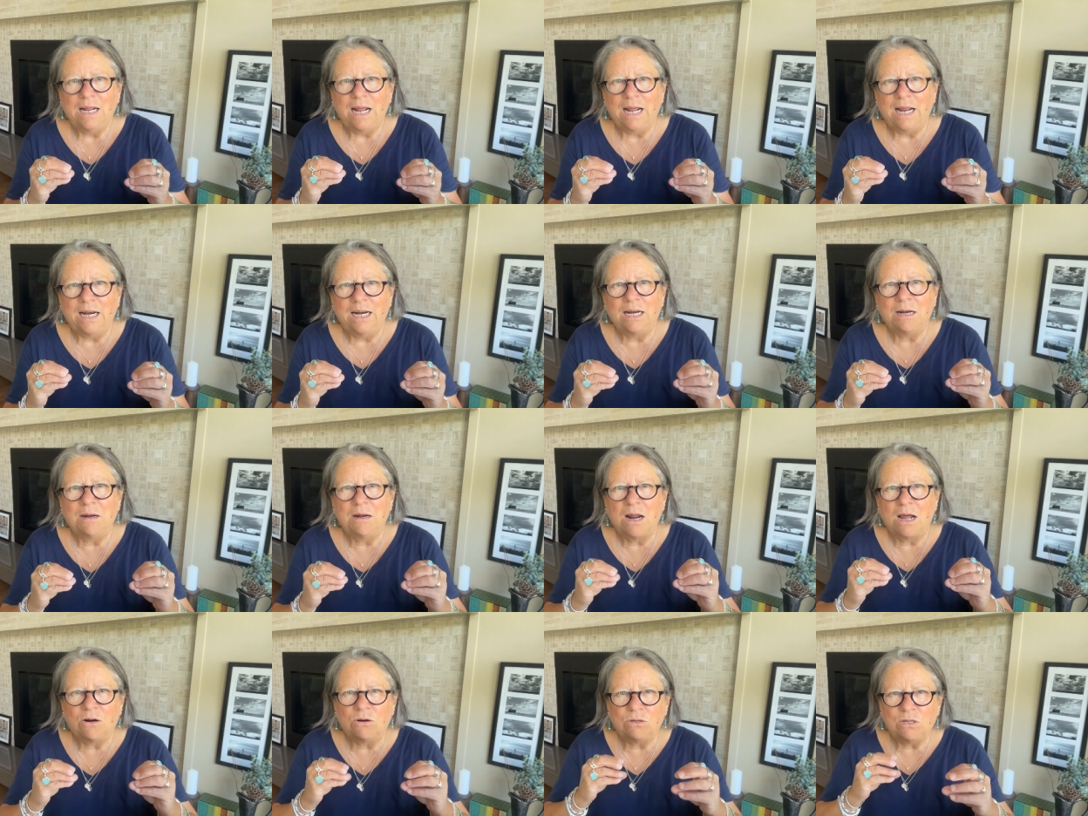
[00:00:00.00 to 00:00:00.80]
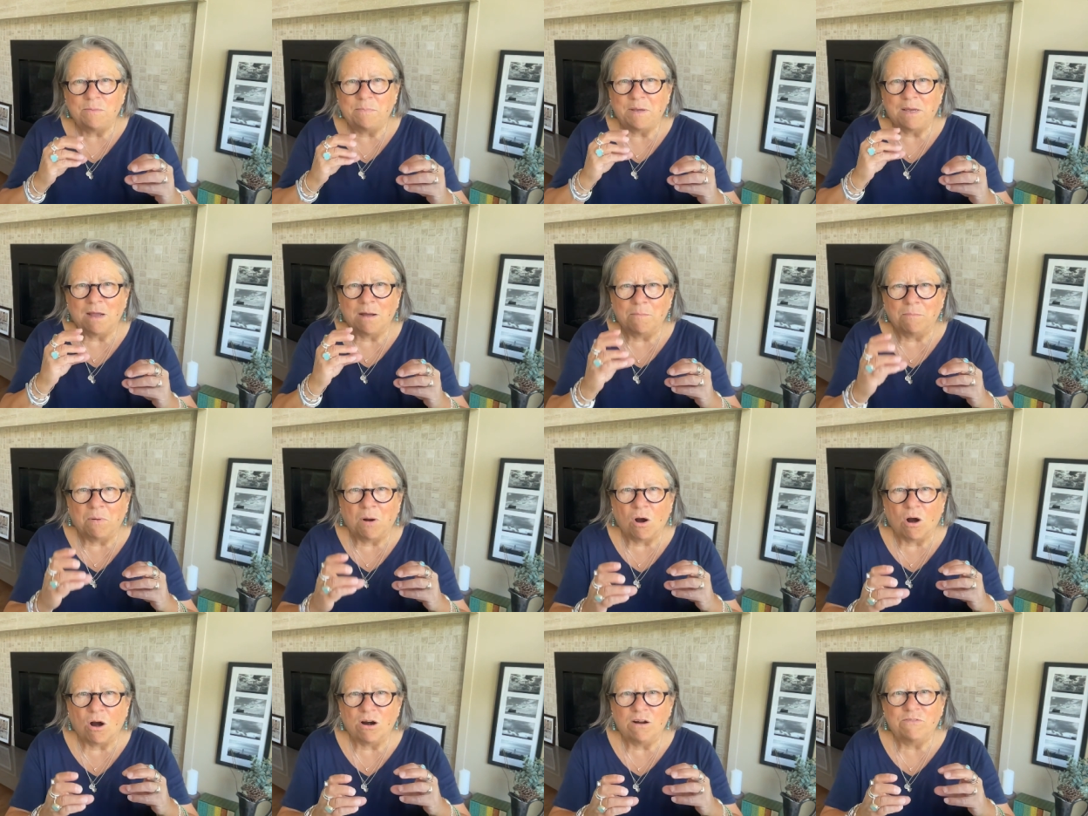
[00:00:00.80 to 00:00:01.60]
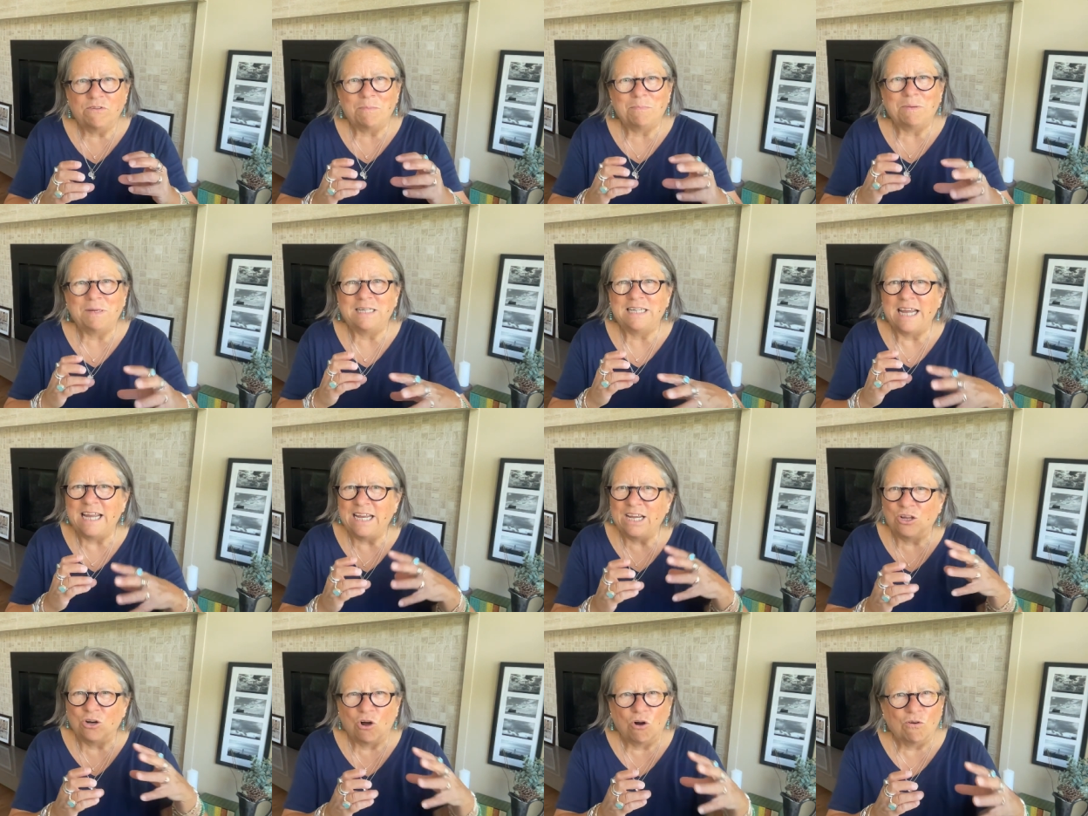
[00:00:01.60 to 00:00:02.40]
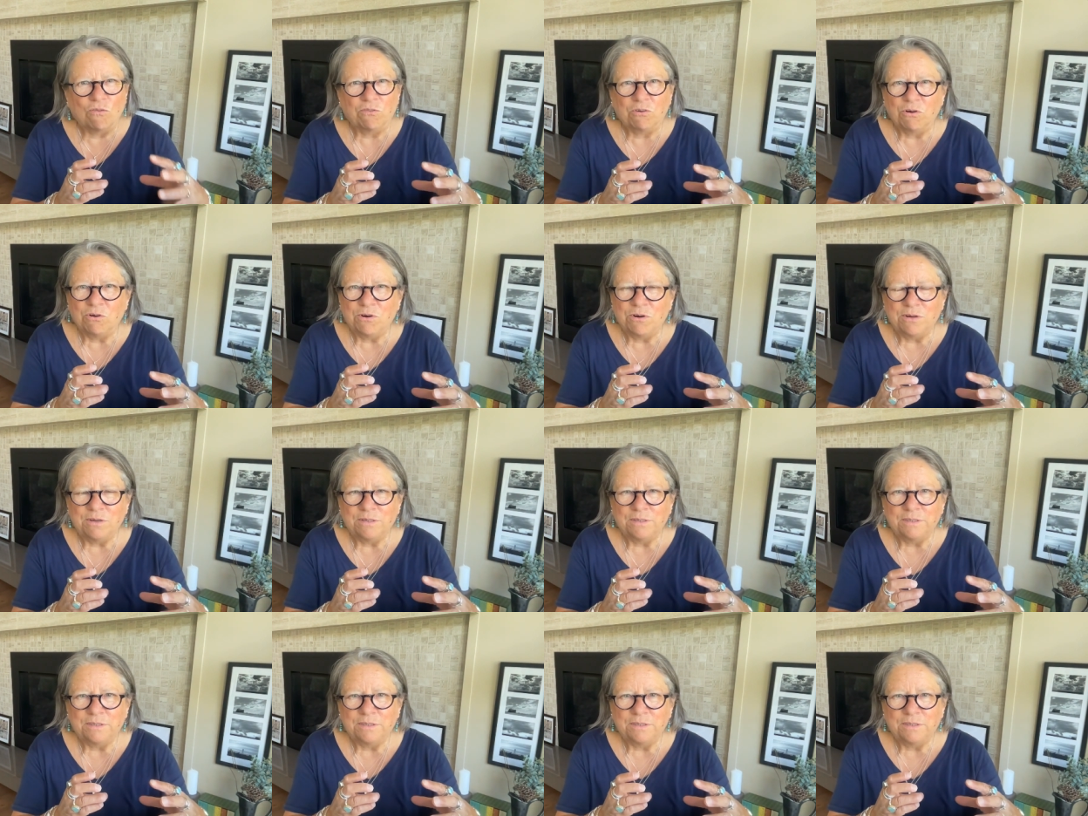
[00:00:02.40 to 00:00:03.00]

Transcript: and not only become part of it, but take it over,